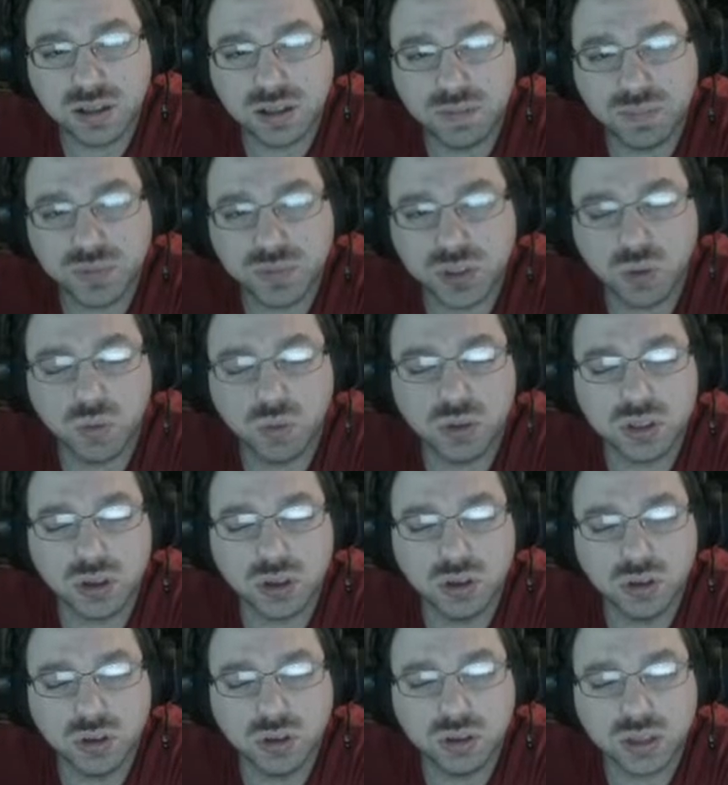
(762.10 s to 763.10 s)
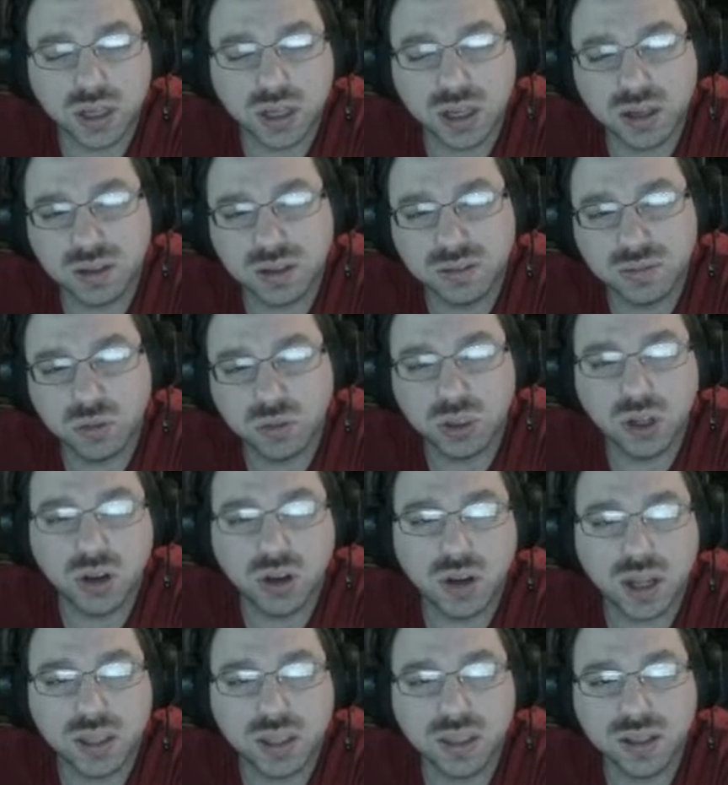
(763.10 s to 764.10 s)
So okay. Well, no,
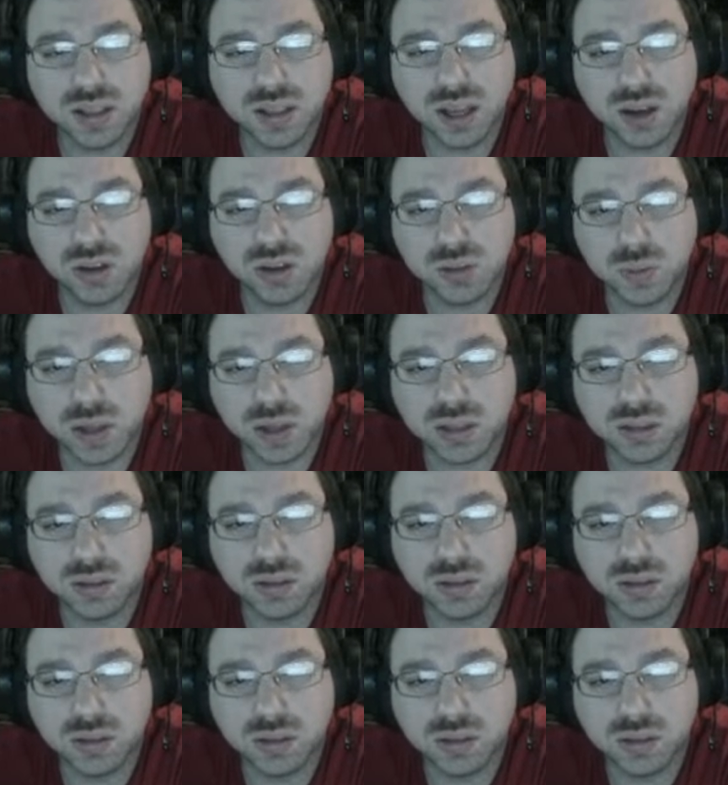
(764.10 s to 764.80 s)
I think that goes back to the